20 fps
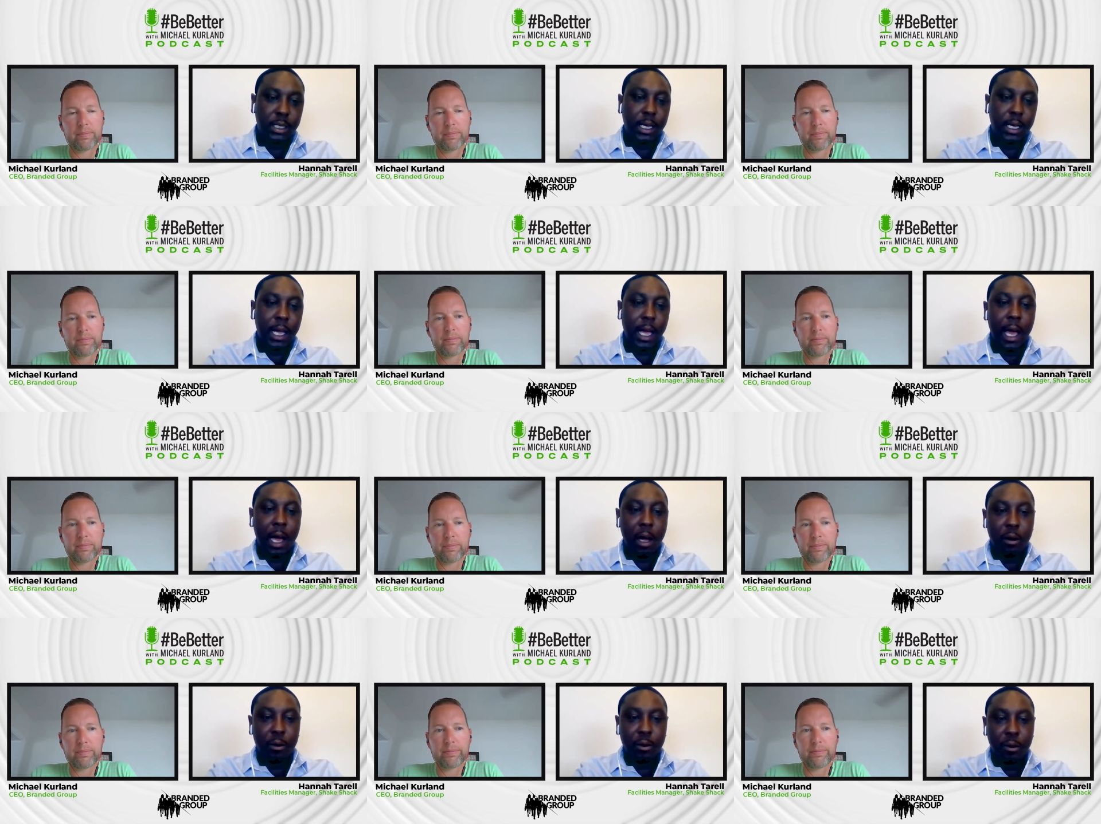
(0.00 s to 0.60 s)
Speaker 1: and
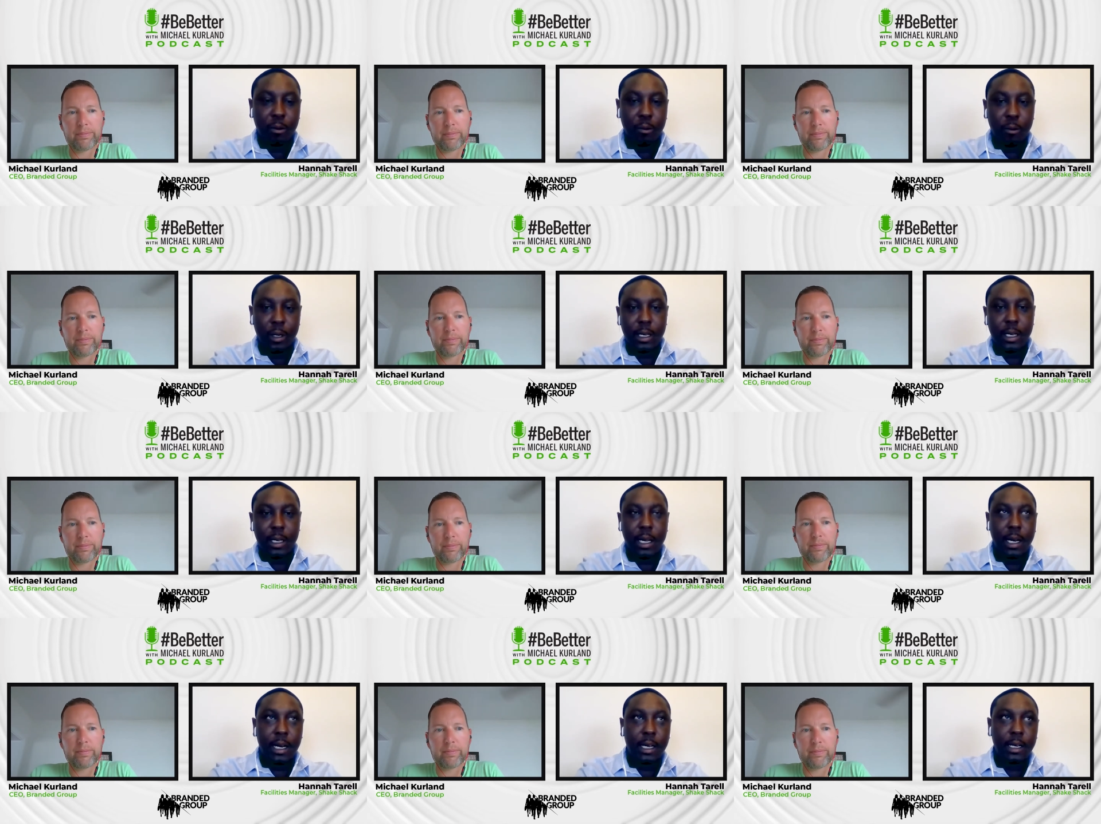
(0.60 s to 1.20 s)
how do
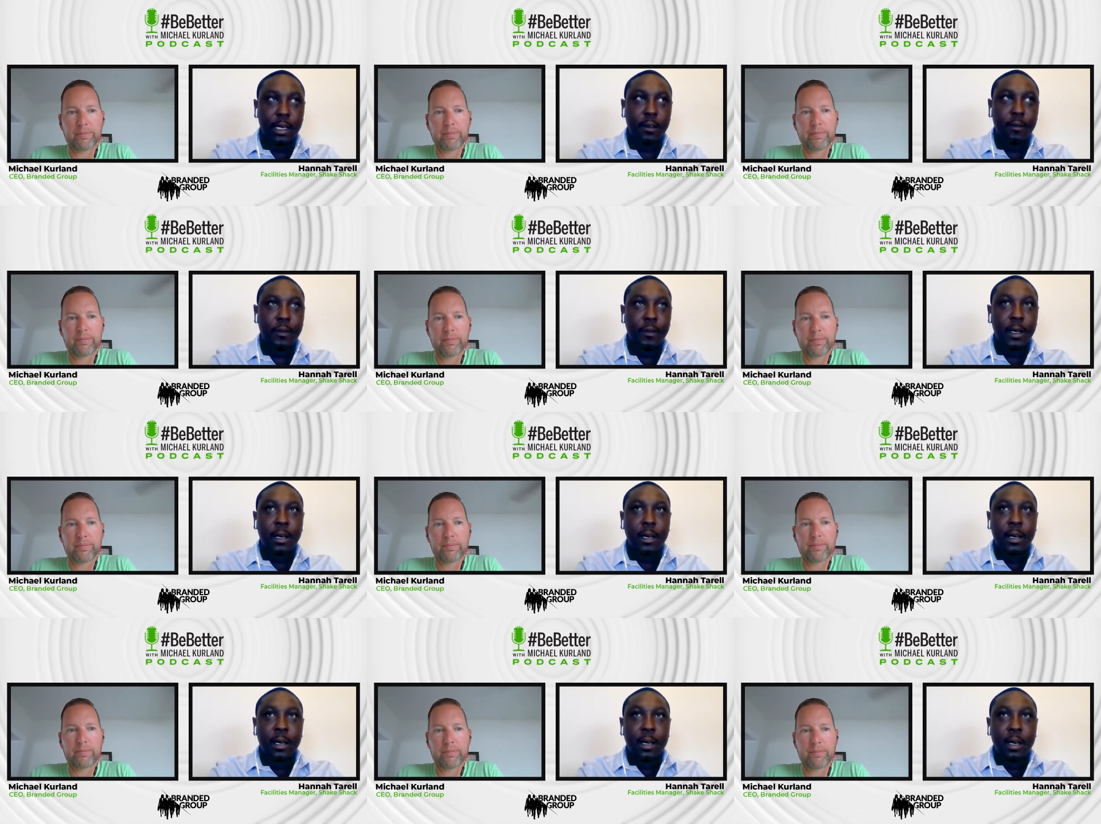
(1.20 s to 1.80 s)
we kind of
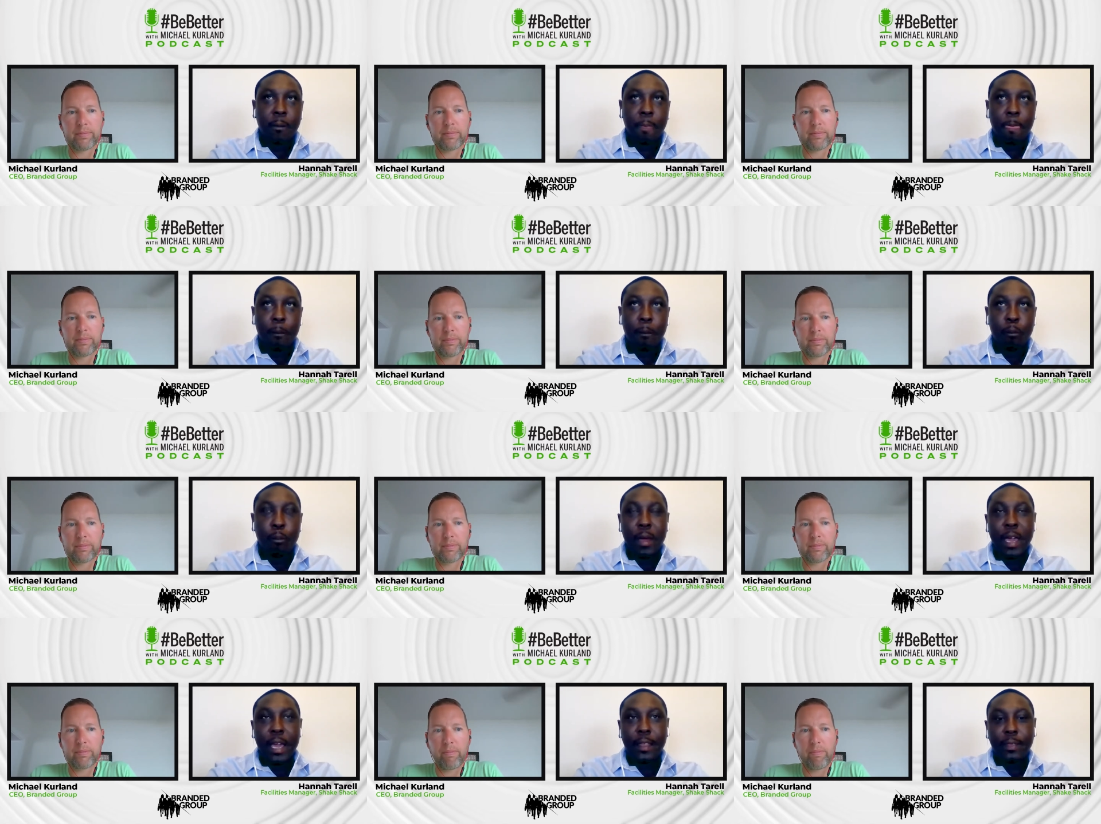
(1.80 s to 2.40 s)

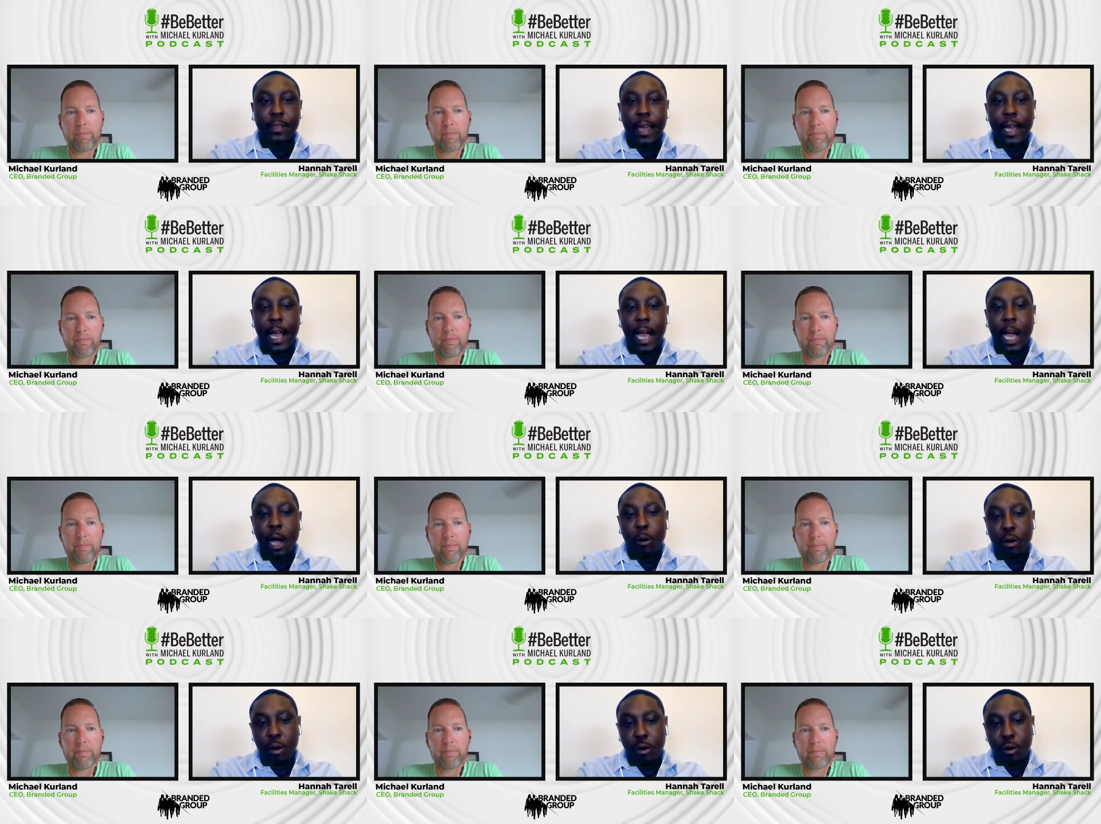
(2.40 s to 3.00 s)
make that
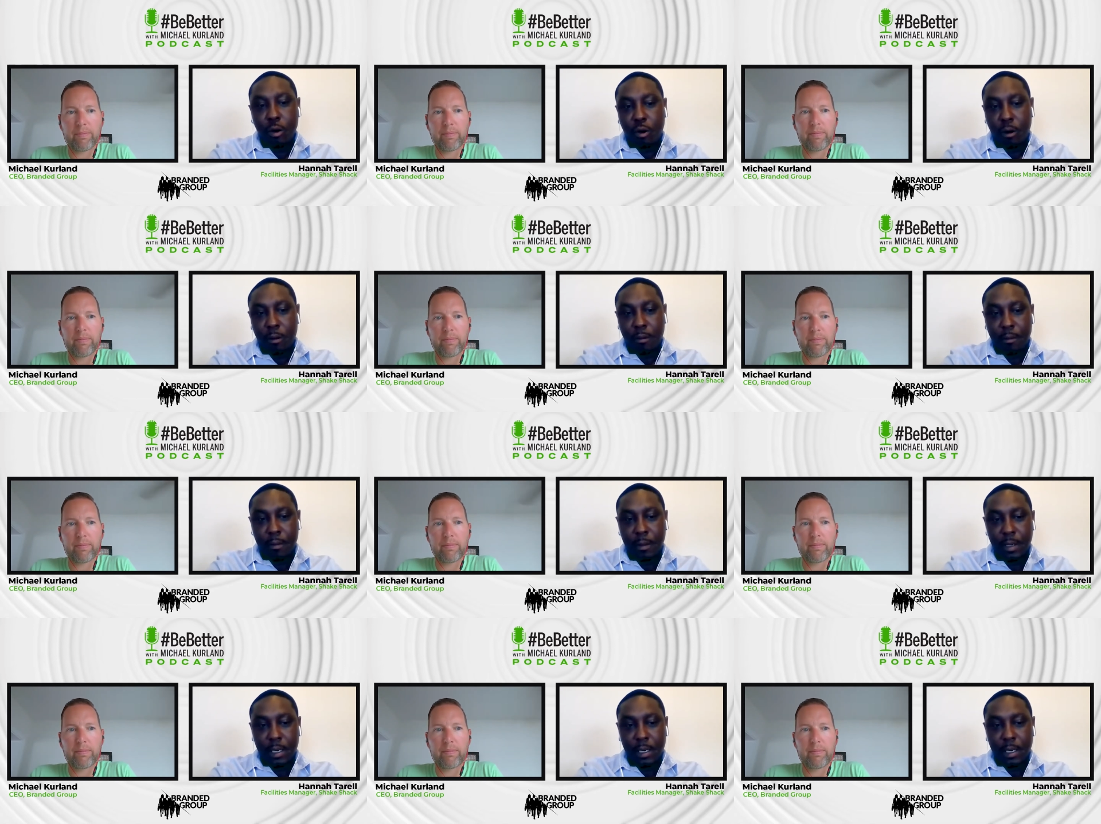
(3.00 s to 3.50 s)
our norm?